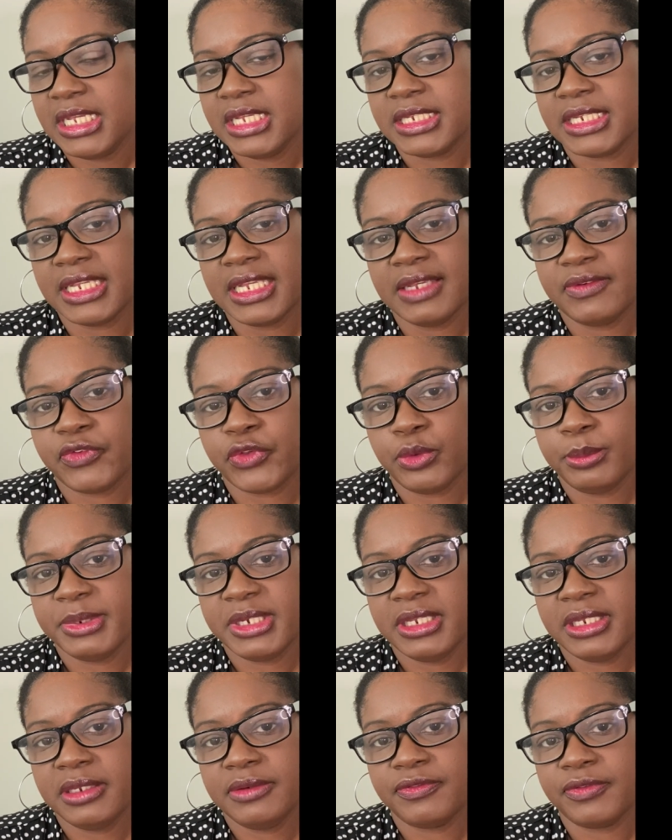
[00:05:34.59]
They have so
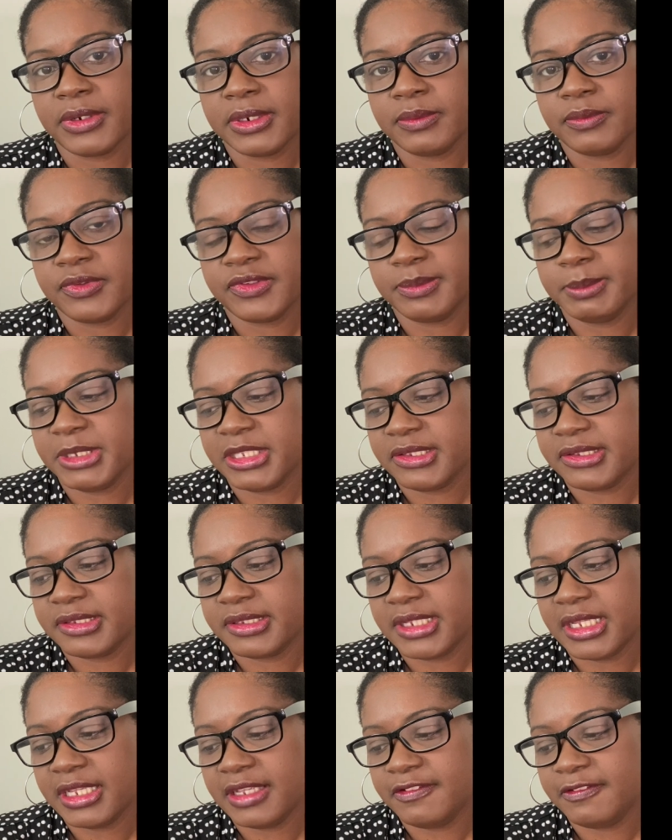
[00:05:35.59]
many fragrance mists.
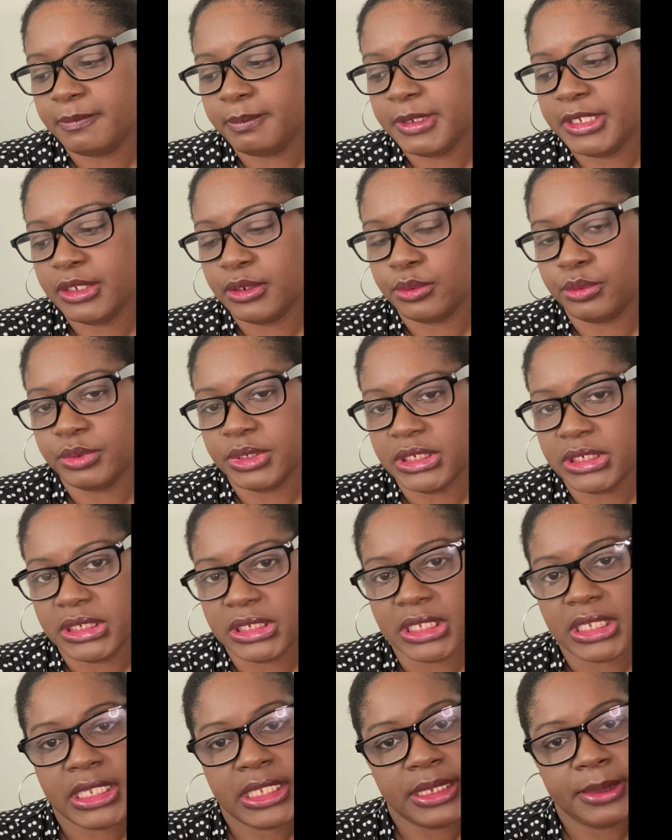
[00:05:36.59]
They have peony
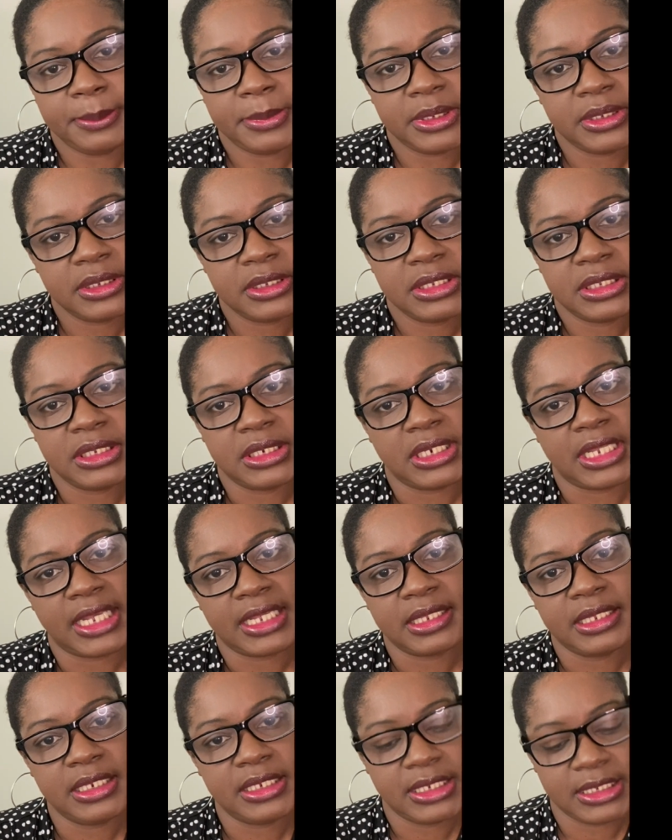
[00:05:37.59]
and amber, and I
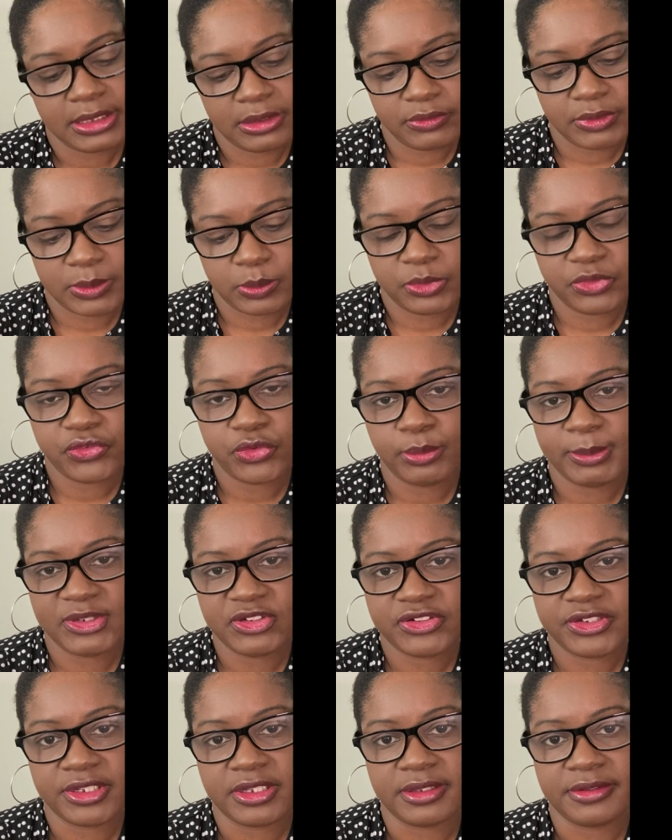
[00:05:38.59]
can layer it with so much
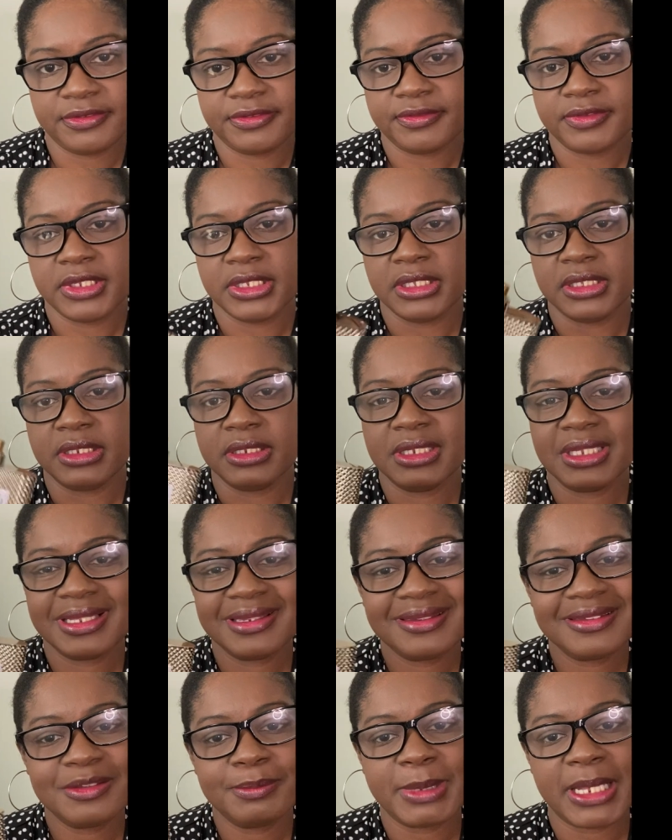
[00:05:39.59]
stuff. And look at
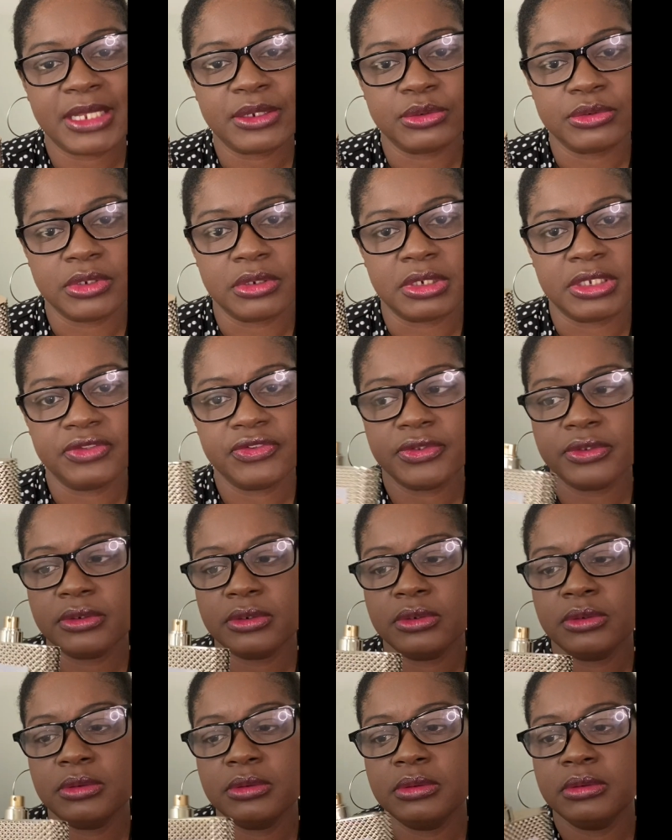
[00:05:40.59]
this bottle, y'all. It's
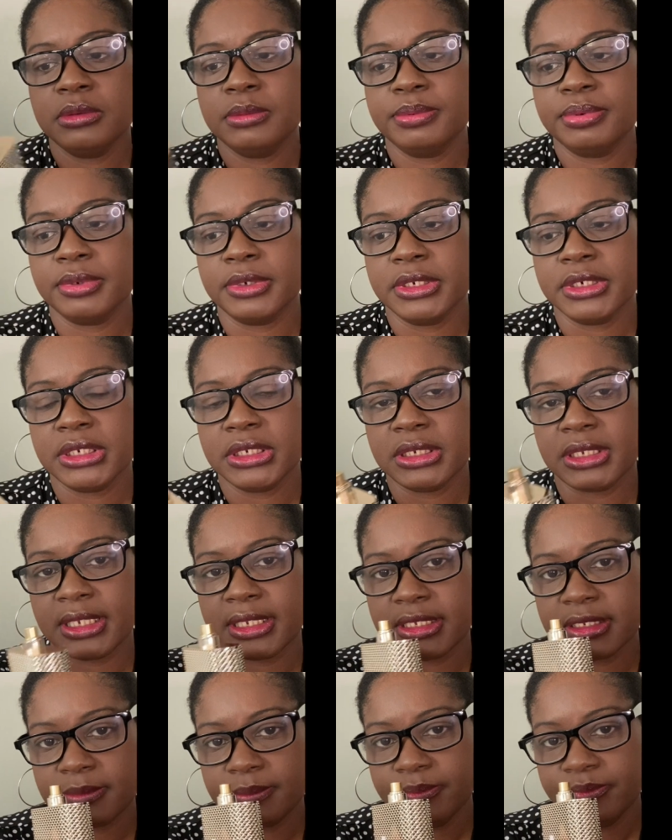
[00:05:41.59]
so pretty.
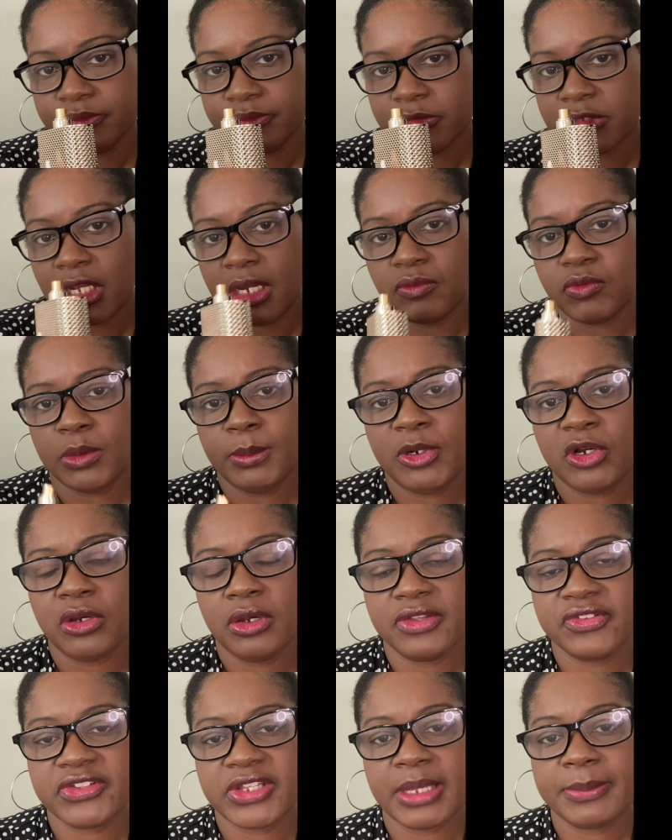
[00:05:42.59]
Like, Aroma
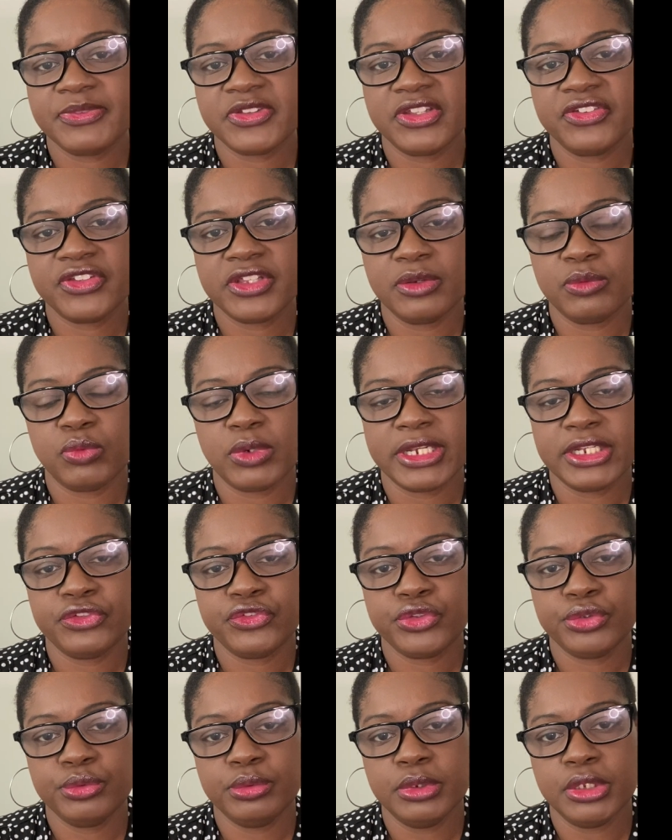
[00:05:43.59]
Concepts is getting ready
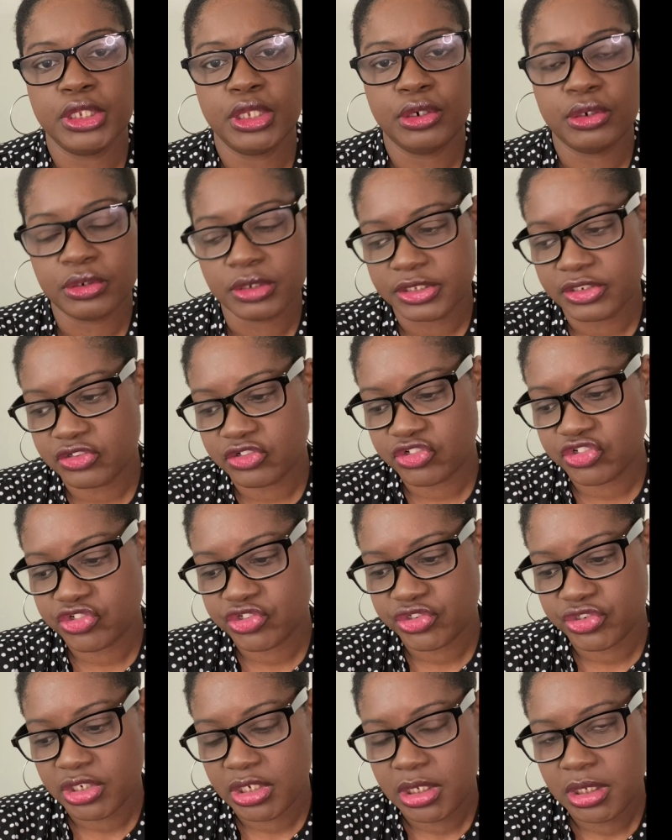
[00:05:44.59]
to
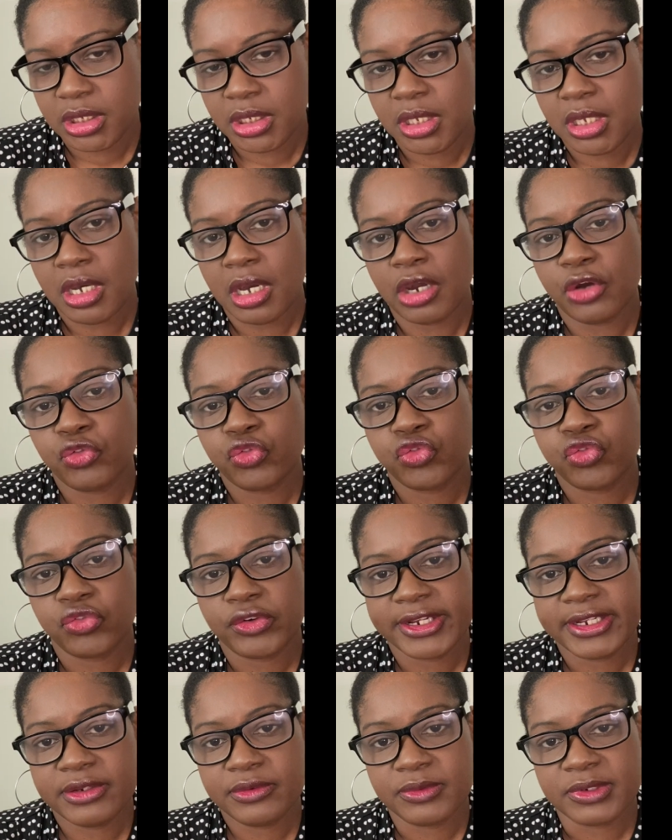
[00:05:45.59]
launch a
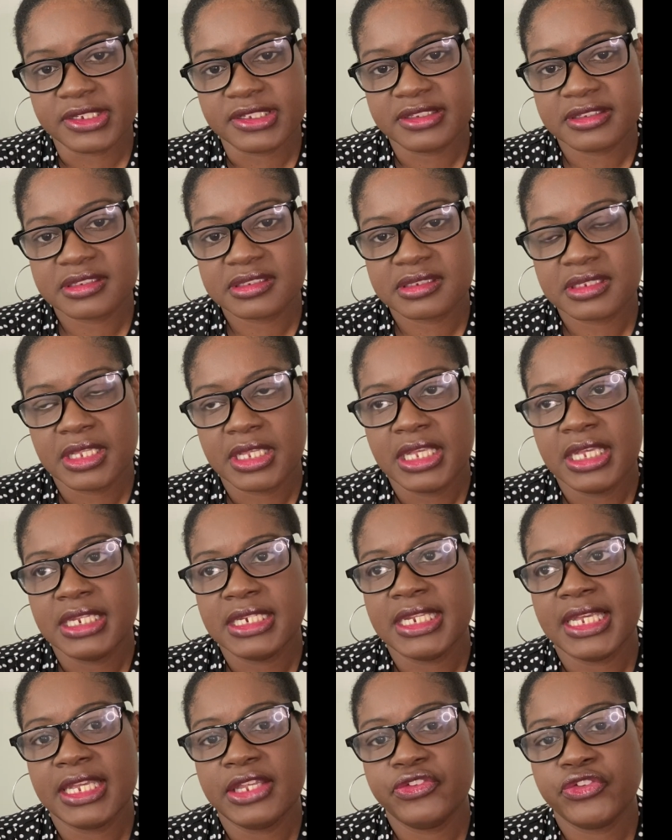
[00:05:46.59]
fragrance
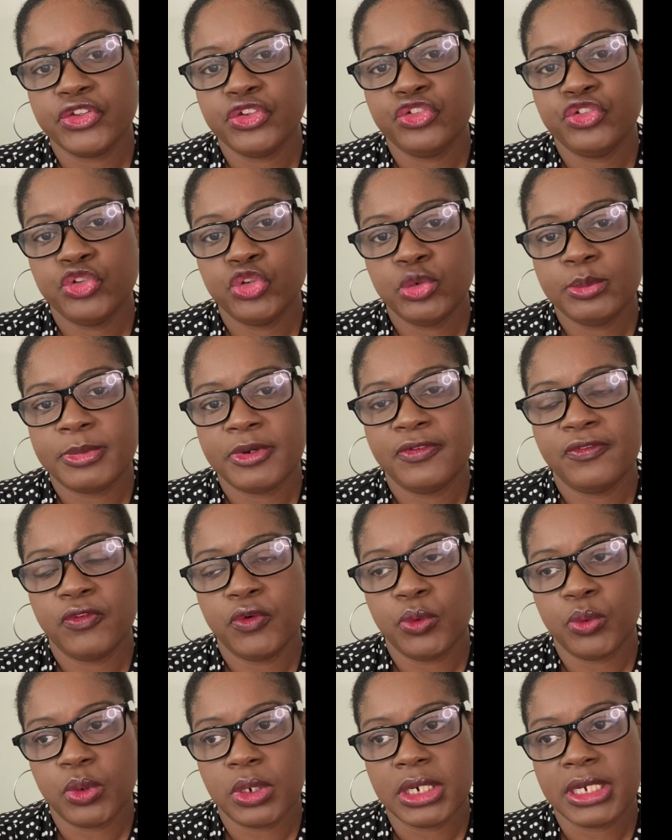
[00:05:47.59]
that is a dupe
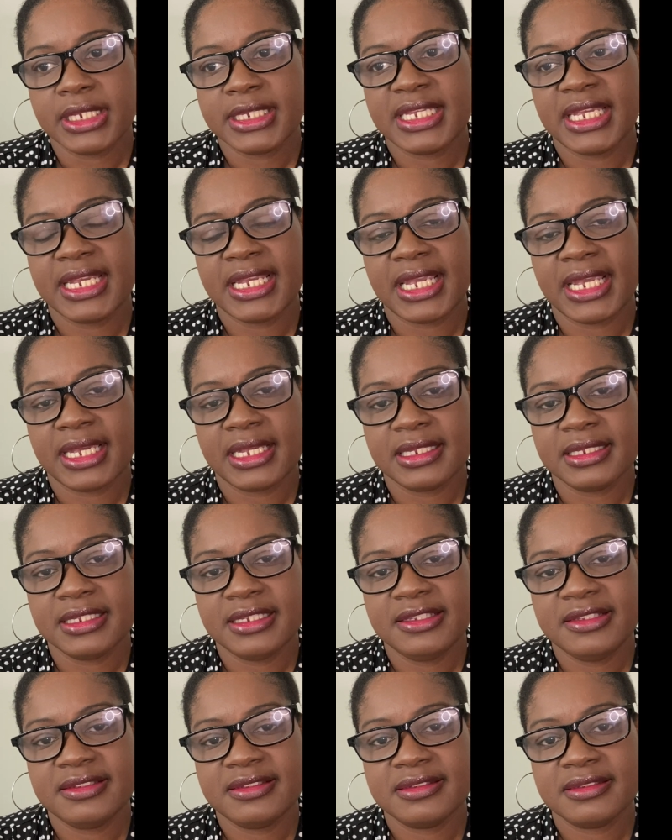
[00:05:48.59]
for
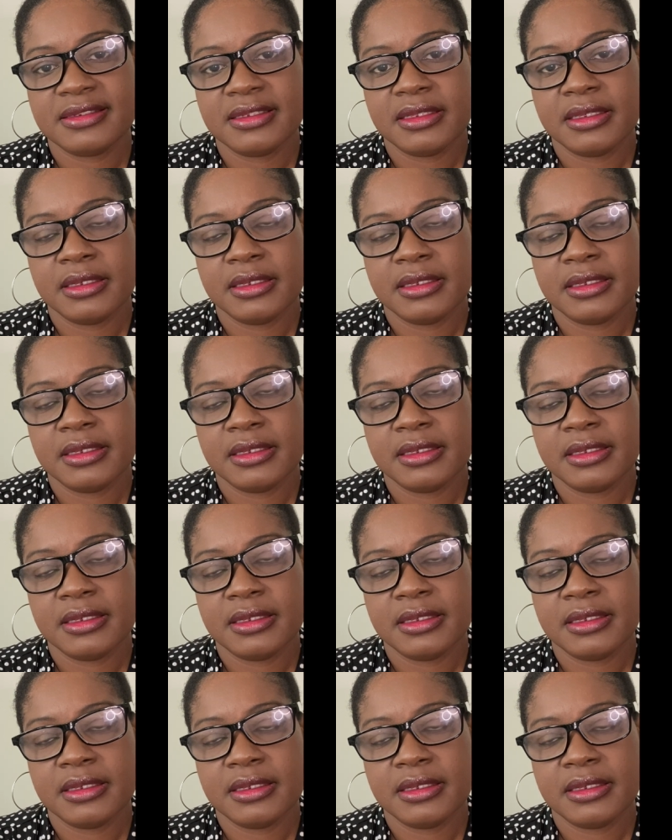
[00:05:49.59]
Kayali's